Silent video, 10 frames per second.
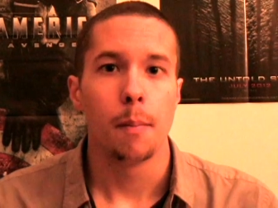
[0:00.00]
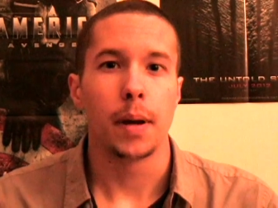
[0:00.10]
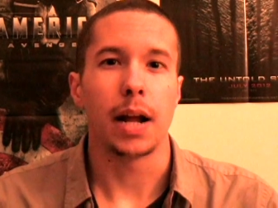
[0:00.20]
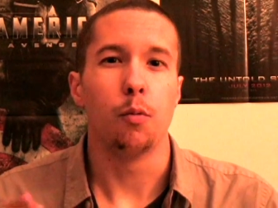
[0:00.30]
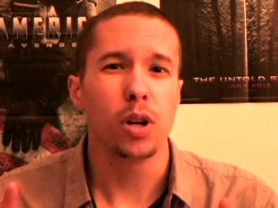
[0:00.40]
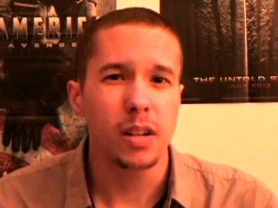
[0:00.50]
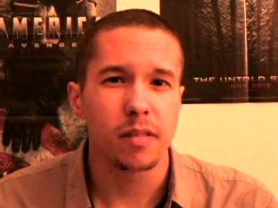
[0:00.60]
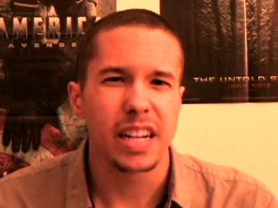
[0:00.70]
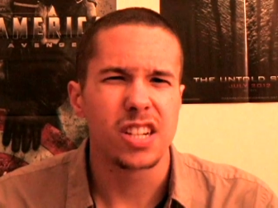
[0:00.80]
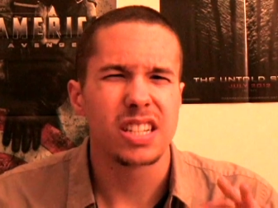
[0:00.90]
But I would have
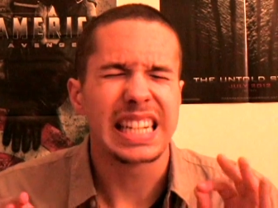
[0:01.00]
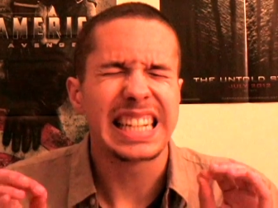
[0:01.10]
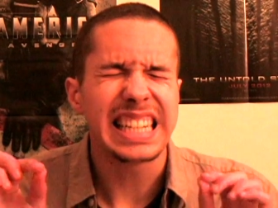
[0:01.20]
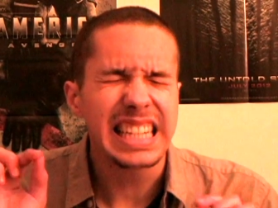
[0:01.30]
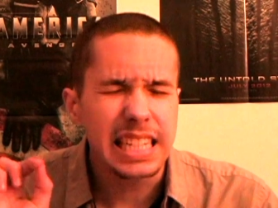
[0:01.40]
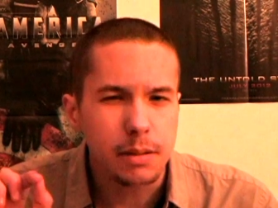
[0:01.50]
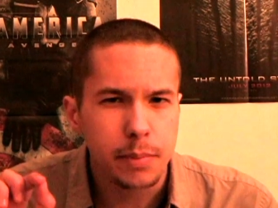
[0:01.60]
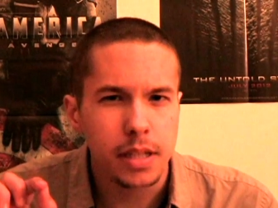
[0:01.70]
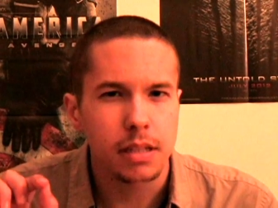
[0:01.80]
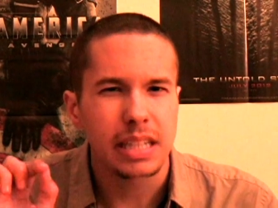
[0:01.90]
liked just a little
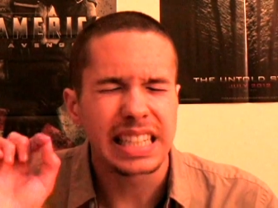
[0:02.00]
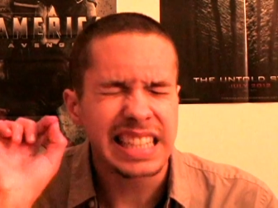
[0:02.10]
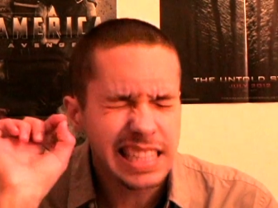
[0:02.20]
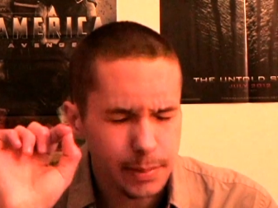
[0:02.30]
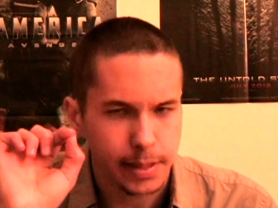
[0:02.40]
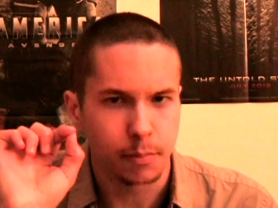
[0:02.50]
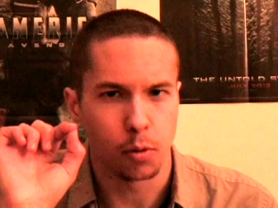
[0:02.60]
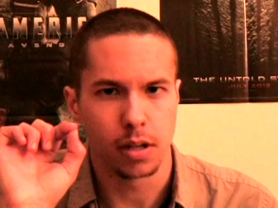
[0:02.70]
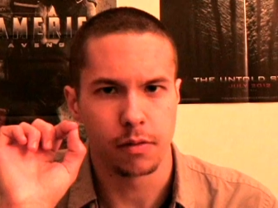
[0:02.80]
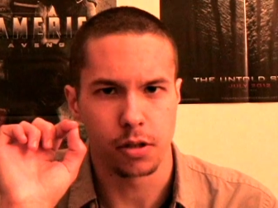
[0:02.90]
bit, little bit
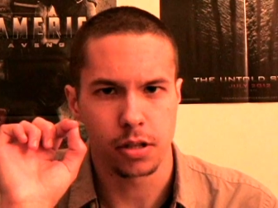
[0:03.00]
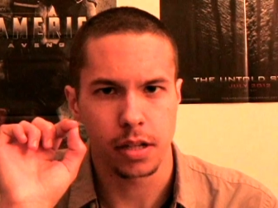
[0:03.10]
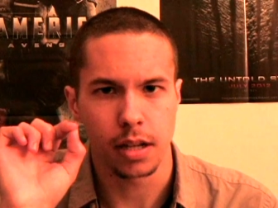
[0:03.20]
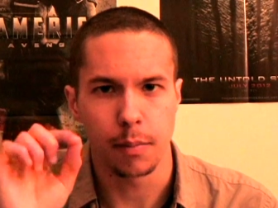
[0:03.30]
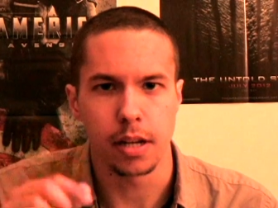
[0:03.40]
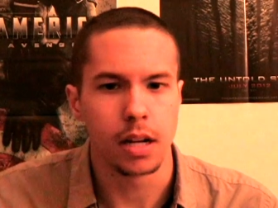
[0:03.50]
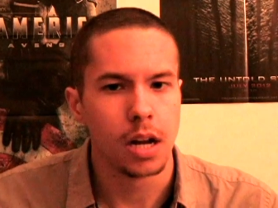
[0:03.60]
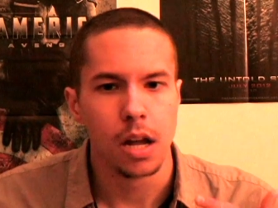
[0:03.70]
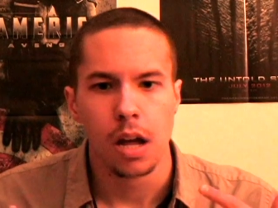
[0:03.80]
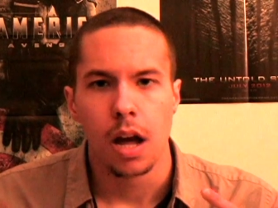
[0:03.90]
more diversity. I mean,
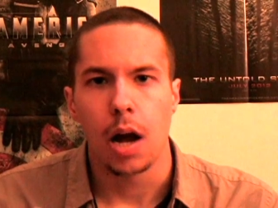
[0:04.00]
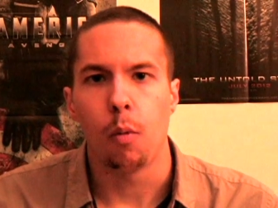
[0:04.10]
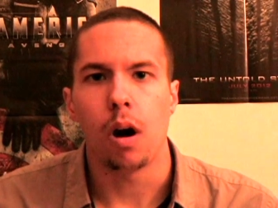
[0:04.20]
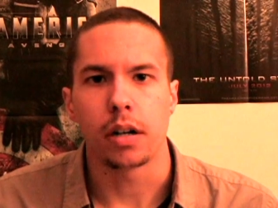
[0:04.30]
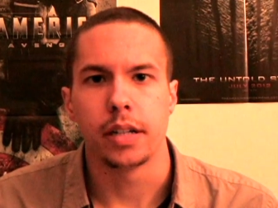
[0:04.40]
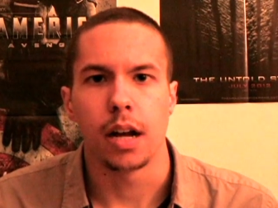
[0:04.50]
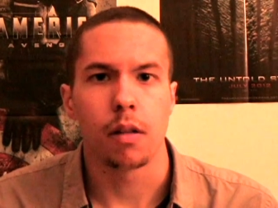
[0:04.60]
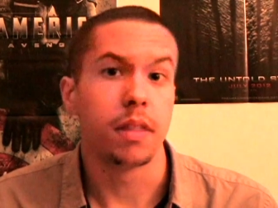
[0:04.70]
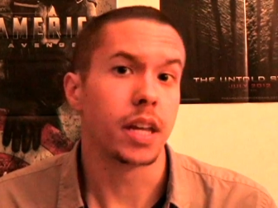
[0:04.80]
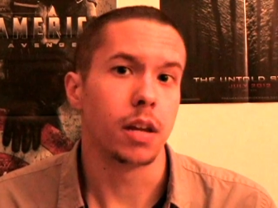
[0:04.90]
I walked
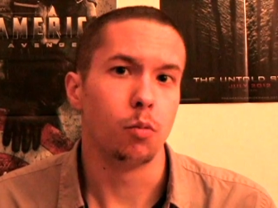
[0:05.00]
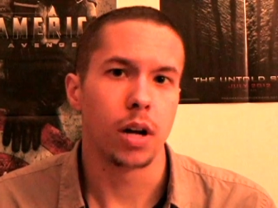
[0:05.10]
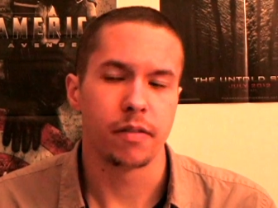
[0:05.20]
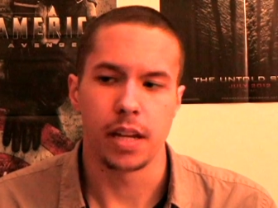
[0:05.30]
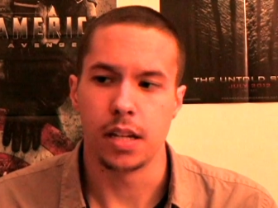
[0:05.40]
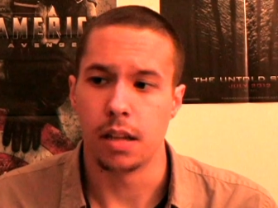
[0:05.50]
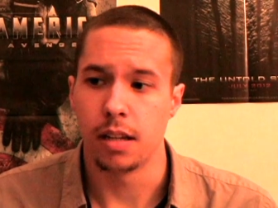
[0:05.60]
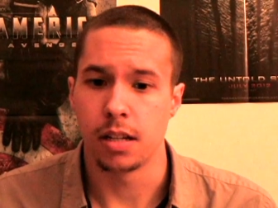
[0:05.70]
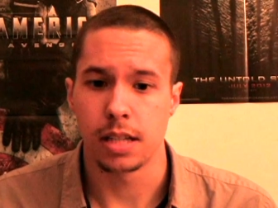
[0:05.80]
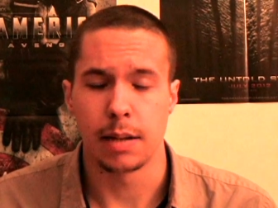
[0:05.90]
out thinking, what if they'd done
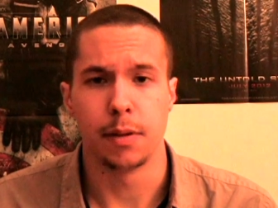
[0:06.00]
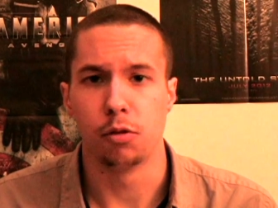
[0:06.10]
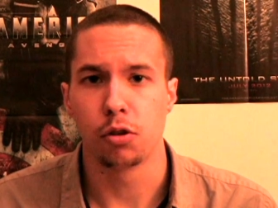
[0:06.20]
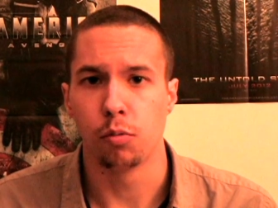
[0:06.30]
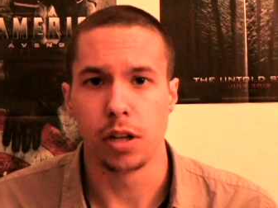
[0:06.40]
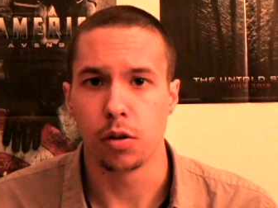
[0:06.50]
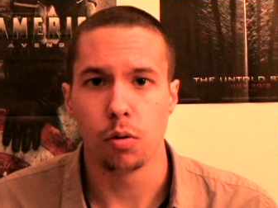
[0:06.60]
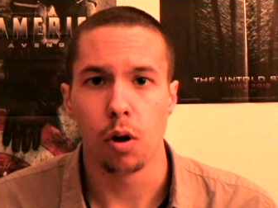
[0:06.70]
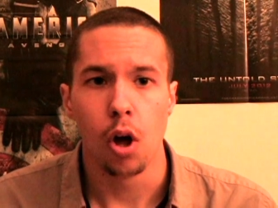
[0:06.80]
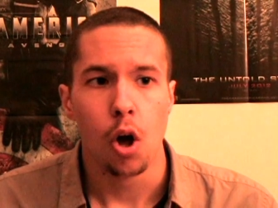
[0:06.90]
this? That'd have been really
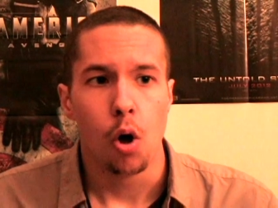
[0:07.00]
cool.